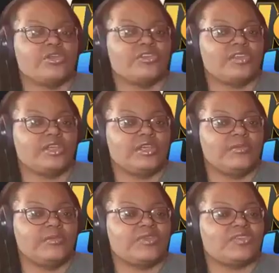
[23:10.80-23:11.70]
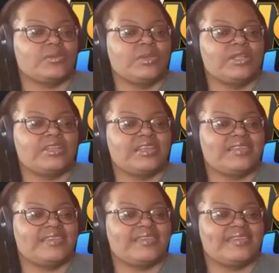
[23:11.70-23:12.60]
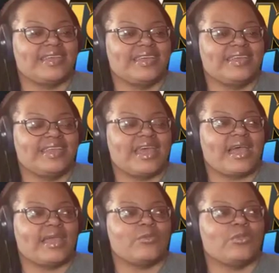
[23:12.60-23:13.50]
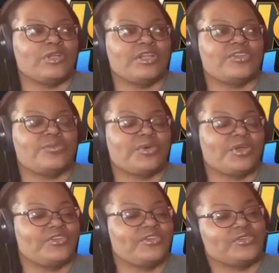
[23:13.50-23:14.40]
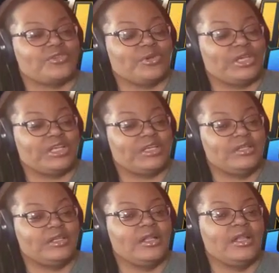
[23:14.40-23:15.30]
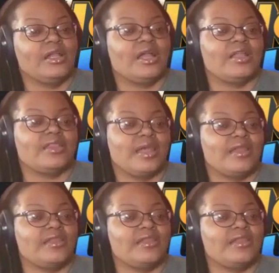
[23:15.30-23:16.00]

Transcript: your team, is some of the things he said, I wanted to punch the screen. And that